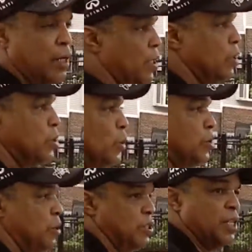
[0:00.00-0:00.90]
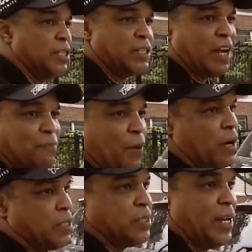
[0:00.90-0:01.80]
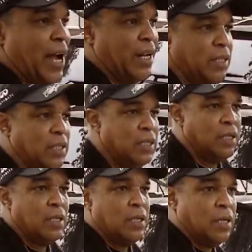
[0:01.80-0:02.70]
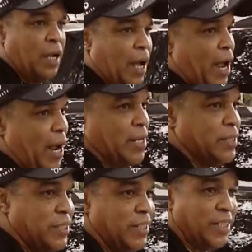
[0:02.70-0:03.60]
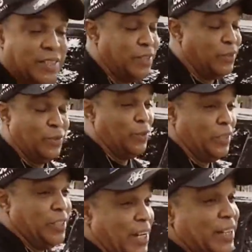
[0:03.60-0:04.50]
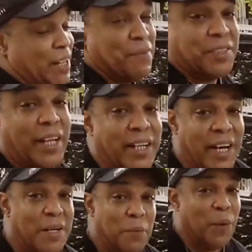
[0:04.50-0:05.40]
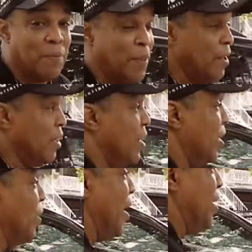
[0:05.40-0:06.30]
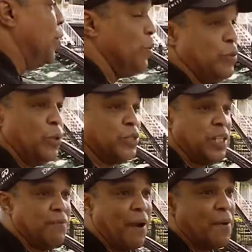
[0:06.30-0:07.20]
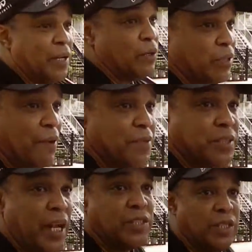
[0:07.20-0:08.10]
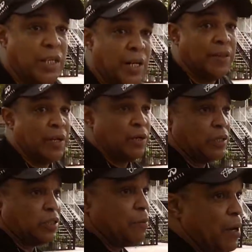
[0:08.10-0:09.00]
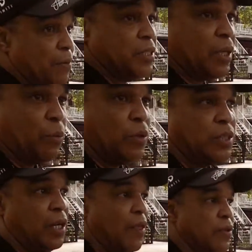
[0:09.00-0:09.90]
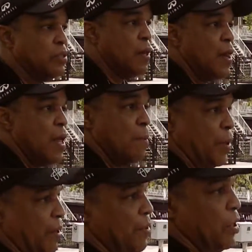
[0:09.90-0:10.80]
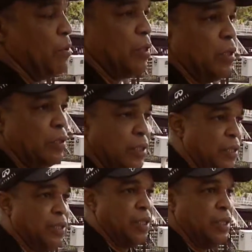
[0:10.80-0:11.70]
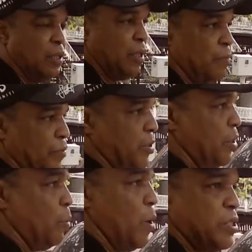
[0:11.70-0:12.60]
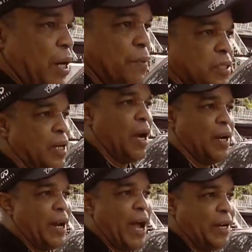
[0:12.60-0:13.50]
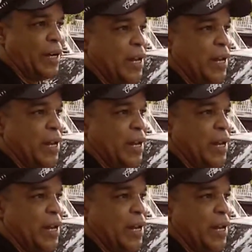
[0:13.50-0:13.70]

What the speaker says: You know, so you see the South Bronx is not it's not devastated anymore. You know, and you'll see very little devastation here, and there are some areas that are worse than others. But even the worst areas are not